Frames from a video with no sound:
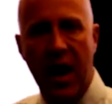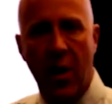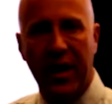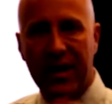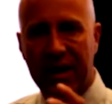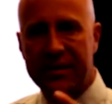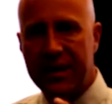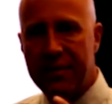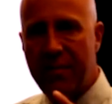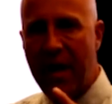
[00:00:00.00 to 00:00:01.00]
we
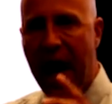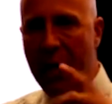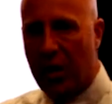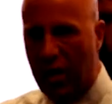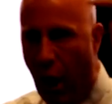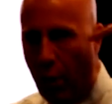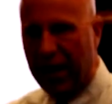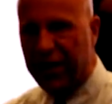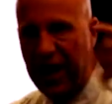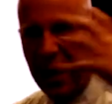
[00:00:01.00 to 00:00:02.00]
listen and we're already
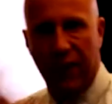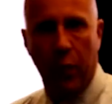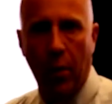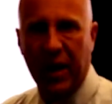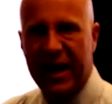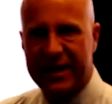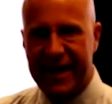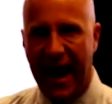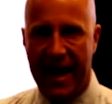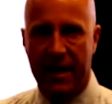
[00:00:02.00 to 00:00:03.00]
thinking of what we're going to
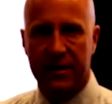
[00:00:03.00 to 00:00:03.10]
say,